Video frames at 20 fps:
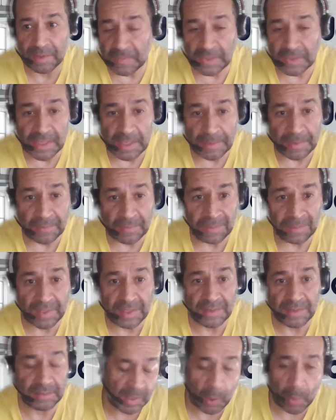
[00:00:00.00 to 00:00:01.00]
Yeah, the thing is
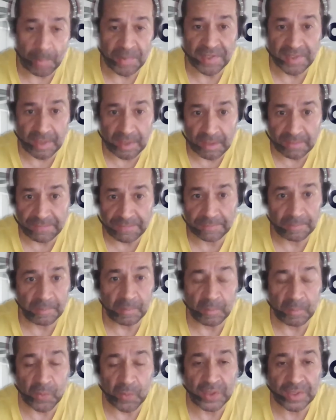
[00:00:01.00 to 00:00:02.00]
that observe,
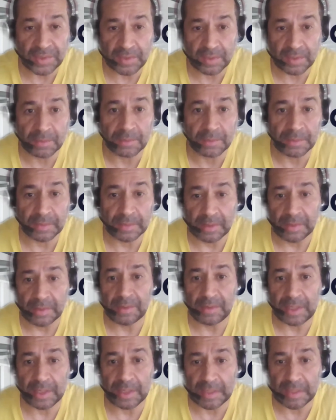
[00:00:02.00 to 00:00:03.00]
monitor,
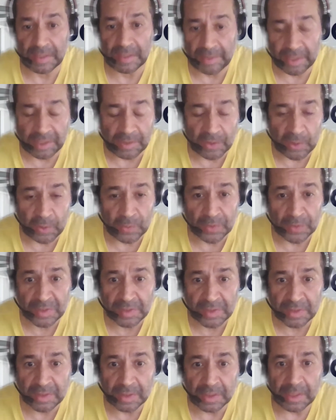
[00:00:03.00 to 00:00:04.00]
take notes,
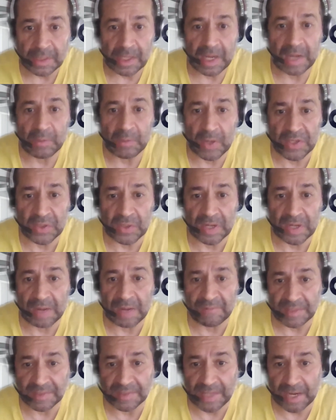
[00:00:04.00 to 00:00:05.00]
and once you have
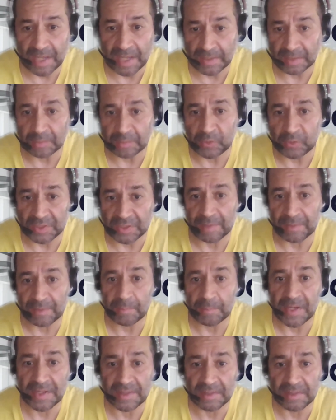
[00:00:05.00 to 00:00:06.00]
decided which are the
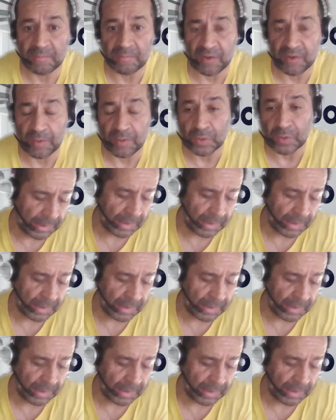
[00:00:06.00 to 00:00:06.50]
best for you,